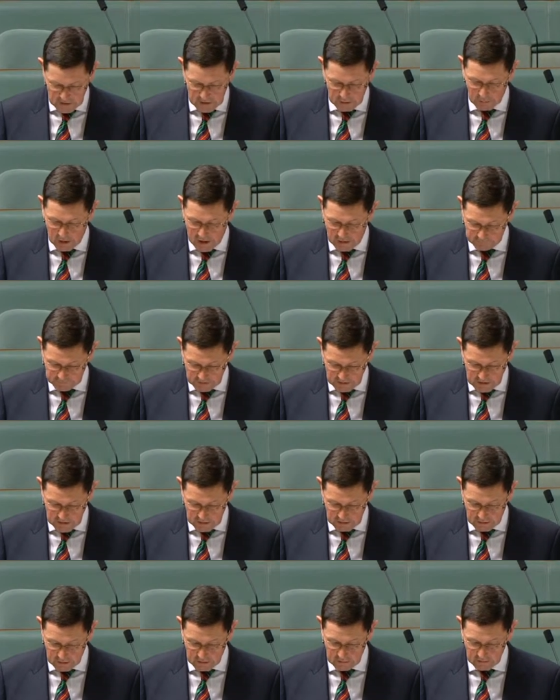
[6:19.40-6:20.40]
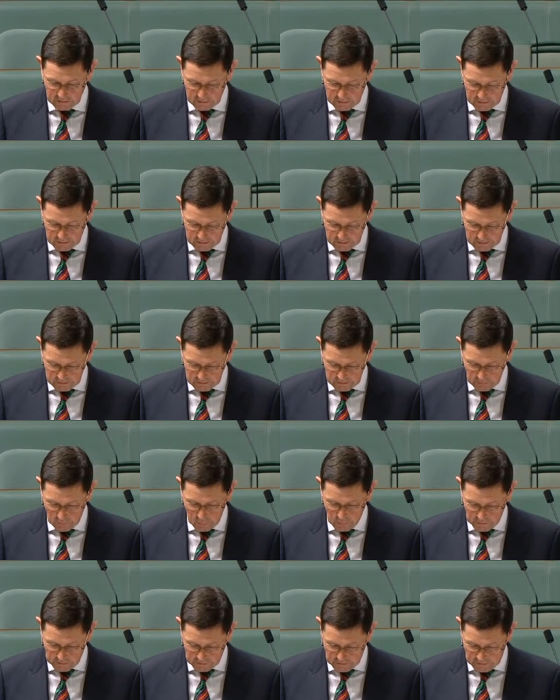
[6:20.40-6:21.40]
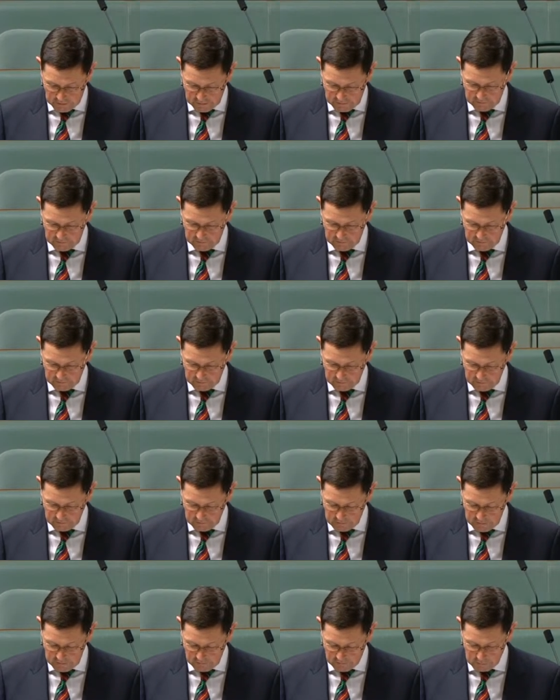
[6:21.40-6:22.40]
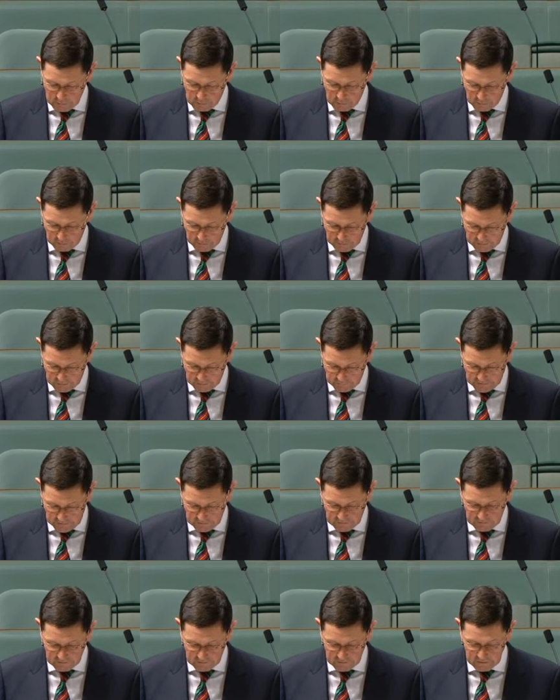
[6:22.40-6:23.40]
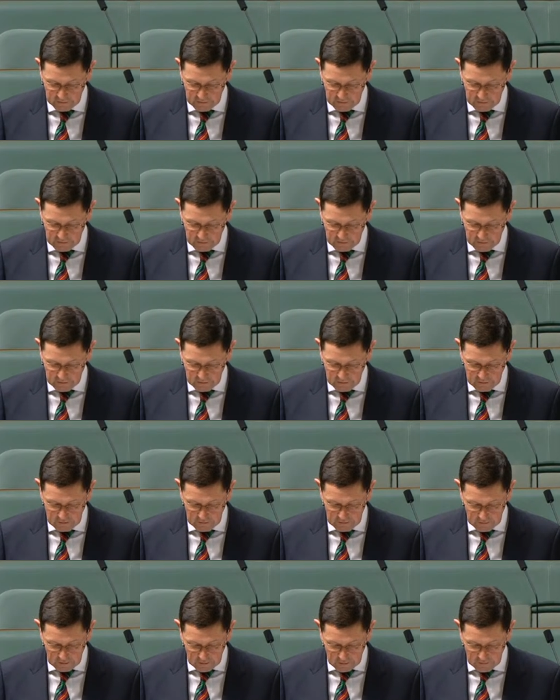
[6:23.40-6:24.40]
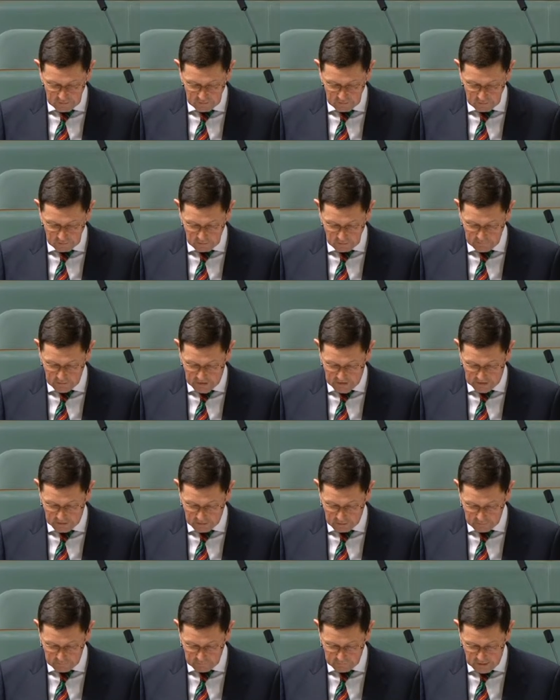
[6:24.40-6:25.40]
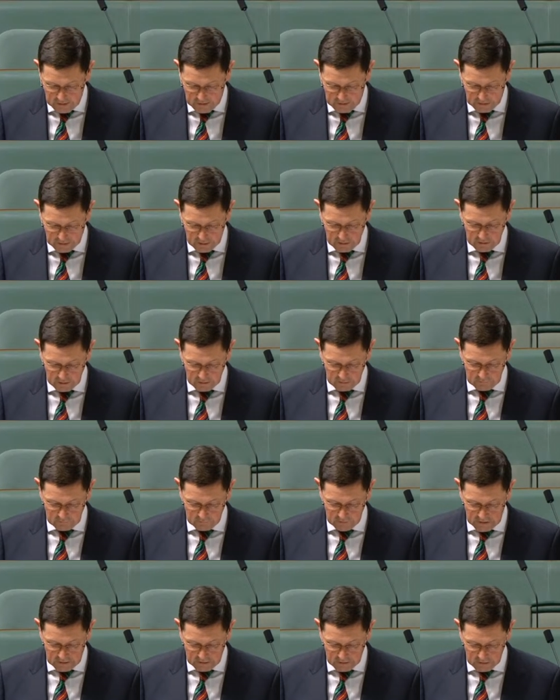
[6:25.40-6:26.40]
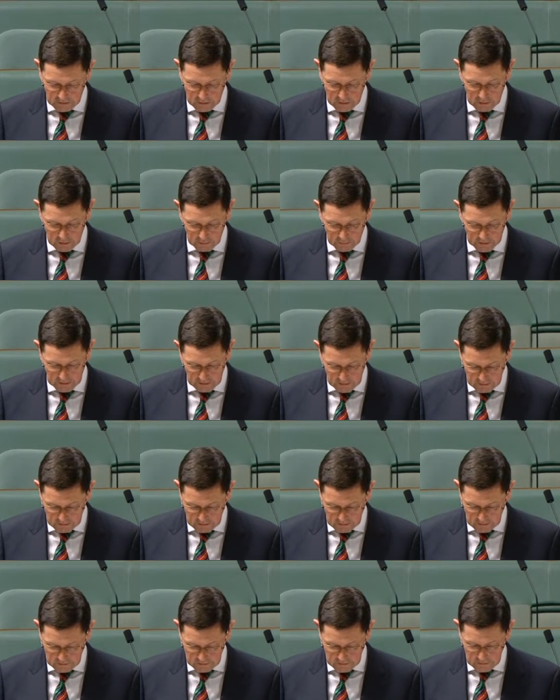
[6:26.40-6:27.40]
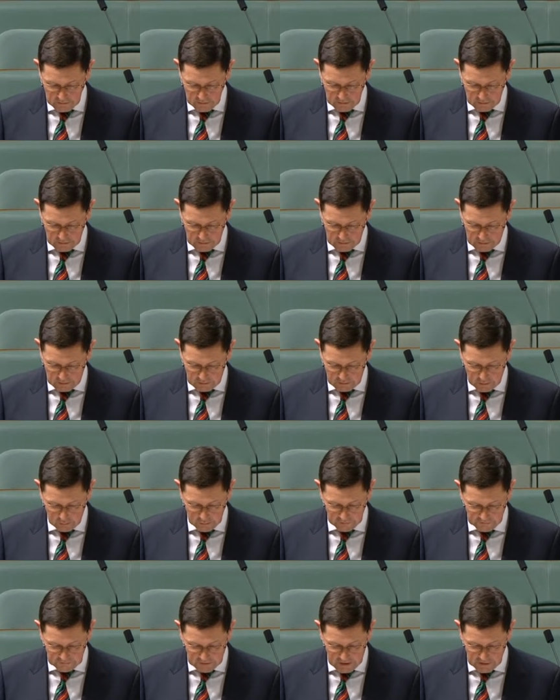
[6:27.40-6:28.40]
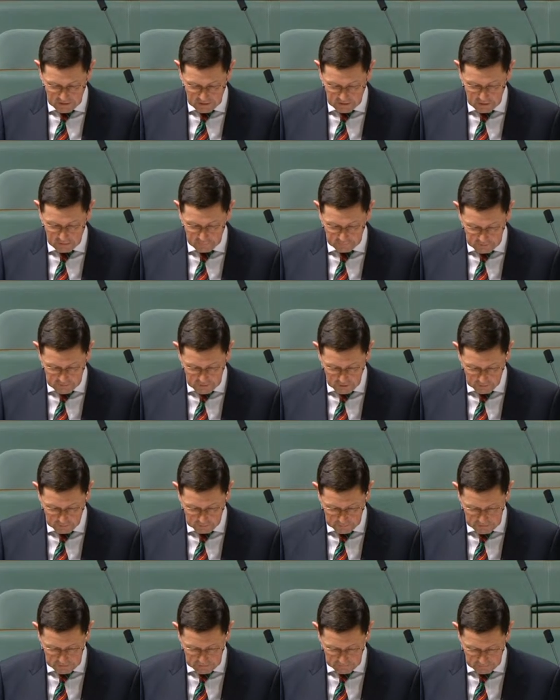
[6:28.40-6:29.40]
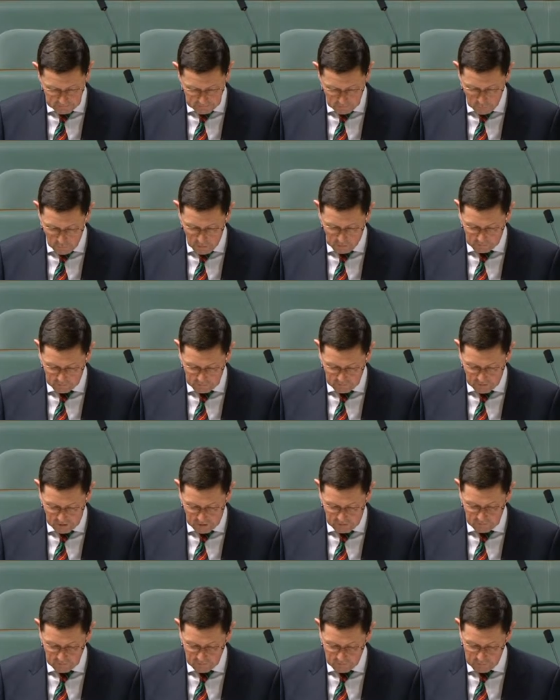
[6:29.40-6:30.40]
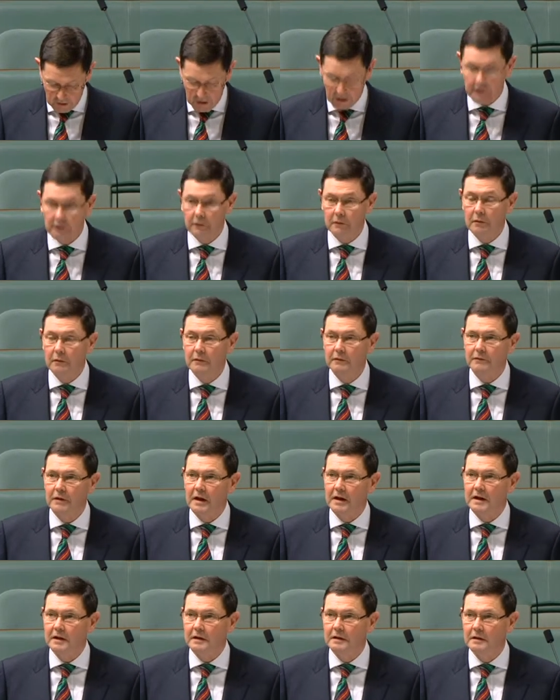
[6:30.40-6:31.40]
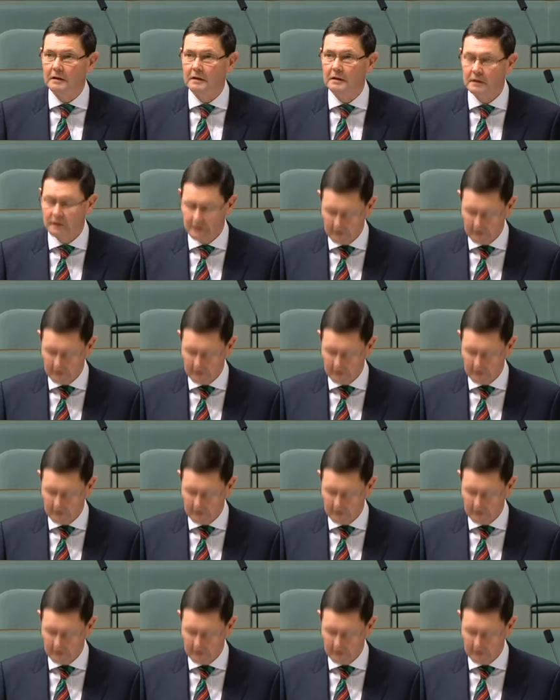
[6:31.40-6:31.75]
year after year organise these memorial events, to Hank van der Helm, who was standing in for John Pearson at Warrandyte, to Michael Flanagan